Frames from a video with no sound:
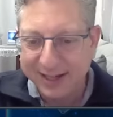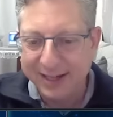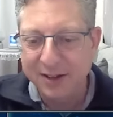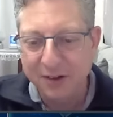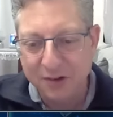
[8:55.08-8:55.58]

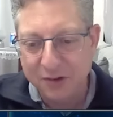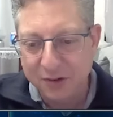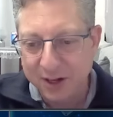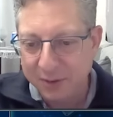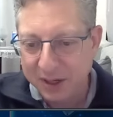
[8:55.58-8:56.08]
in addition to
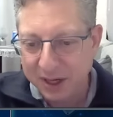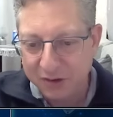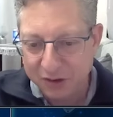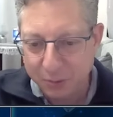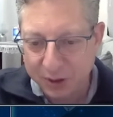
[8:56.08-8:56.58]
their
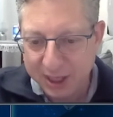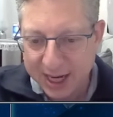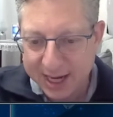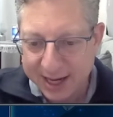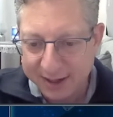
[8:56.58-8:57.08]
relationship with
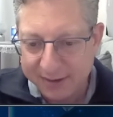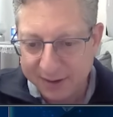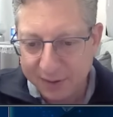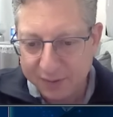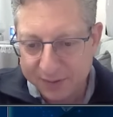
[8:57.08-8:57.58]
the AI itself.